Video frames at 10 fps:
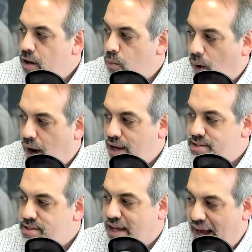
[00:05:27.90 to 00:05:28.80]

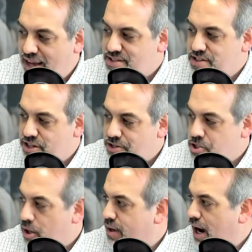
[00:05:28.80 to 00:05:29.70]
was
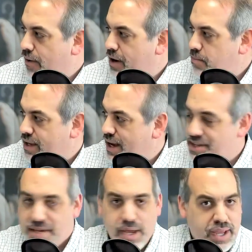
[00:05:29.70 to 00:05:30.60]
constitutional carry.
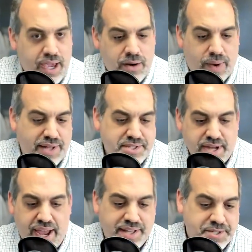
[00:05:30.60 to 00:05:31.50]
Because in red
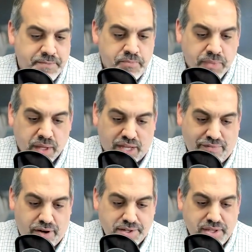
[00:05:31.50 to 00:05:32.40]
states,
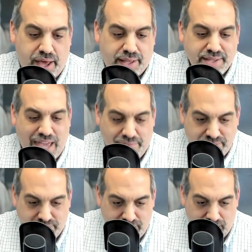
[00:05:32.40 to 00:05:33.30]
governors like
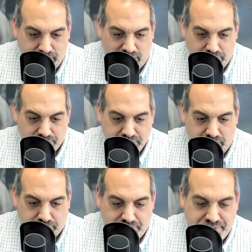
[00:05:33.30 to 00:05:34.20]
Kevin Stitt, governors
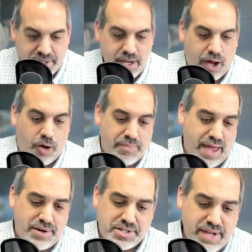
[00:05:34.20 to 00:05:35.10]
like Kristi Noem,
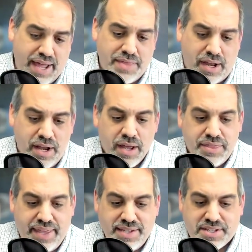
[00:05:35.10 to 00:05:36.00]
they understand that
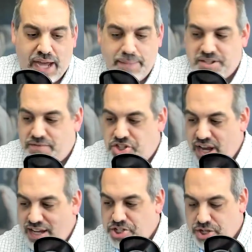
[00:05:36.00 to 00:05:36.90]
these types of
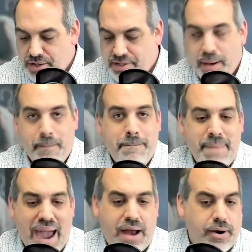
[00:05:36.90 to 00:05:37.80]
gestures
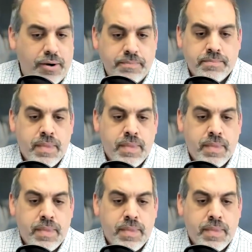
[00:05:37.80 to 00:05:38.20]
matter.